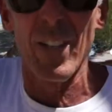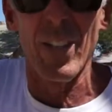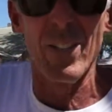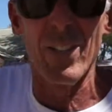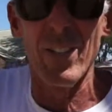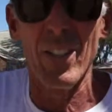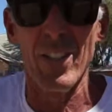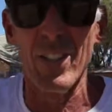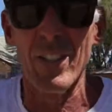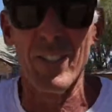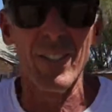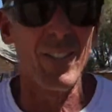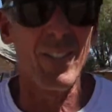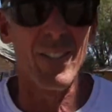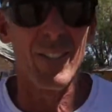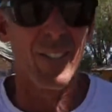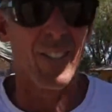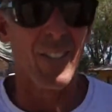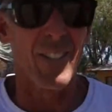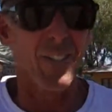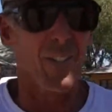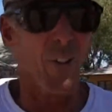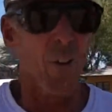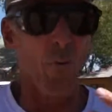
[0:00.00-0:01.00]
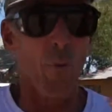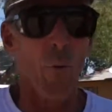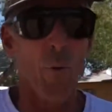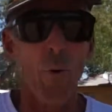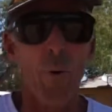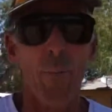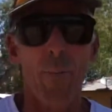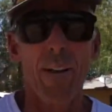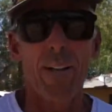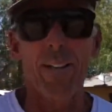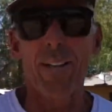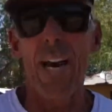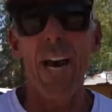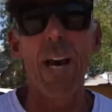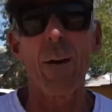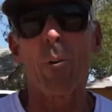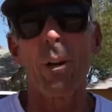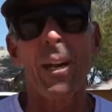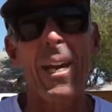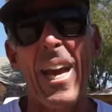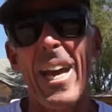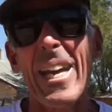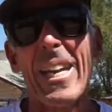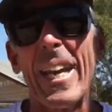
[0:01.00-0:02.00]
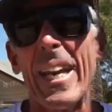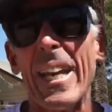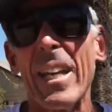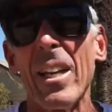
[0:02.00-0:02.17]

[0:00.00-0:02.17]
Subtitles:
It's overwhelming. My dad would hate it.